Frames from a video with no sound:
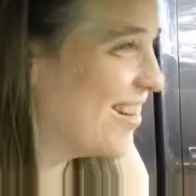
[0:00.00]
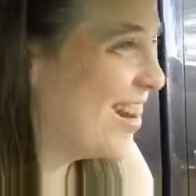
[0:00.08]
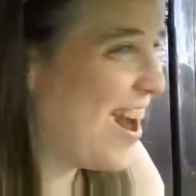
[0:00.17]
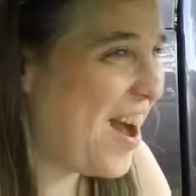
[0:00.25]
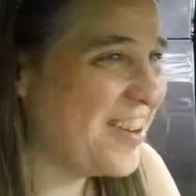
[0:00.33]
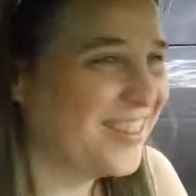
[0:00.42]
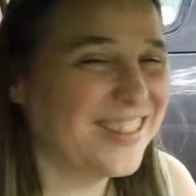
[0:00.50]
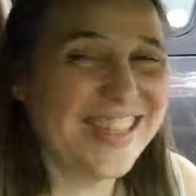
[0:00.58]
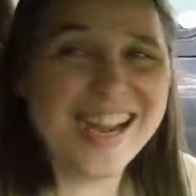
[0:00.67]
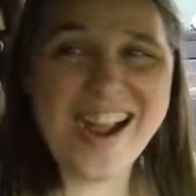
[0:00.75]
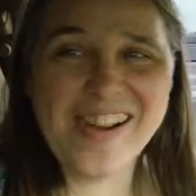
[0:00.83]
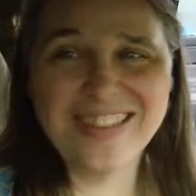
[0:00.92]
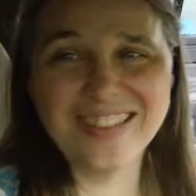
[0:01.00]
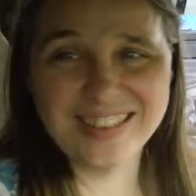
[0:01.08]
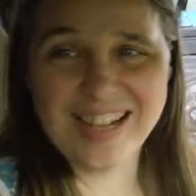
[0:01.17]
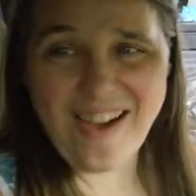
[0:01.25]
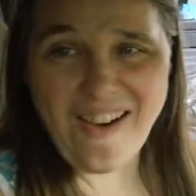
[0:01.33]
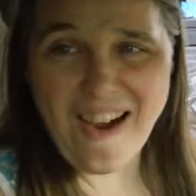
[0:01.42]
Why don't you? I would
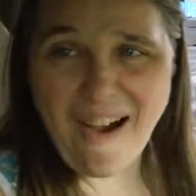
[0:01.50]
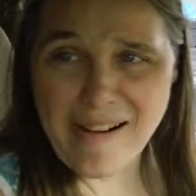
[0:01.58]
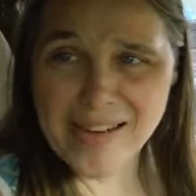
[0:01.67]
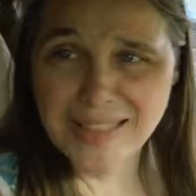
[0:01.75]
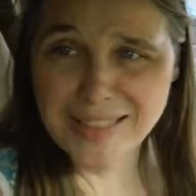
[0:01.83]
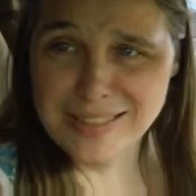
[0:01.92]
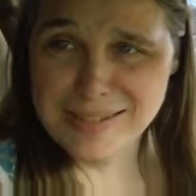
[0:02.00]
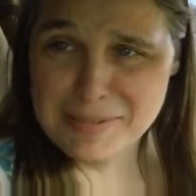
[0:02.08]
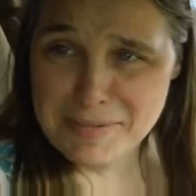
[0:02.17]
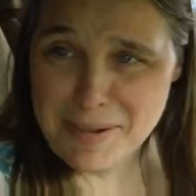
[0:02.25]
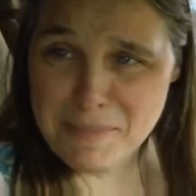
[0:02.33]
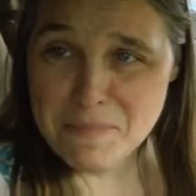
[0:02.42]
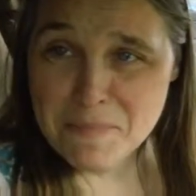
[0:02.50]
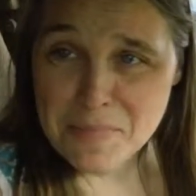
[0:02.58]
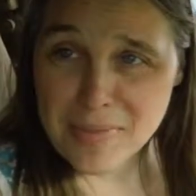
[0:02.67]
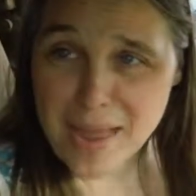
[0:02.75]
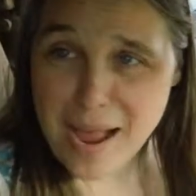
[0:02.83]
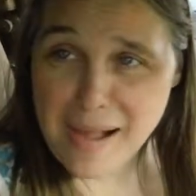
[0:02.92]
think dead people would be your ideal working
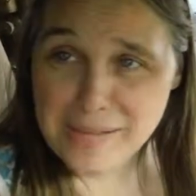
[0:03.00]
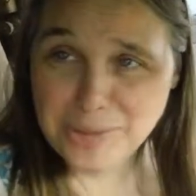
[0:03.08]
companion.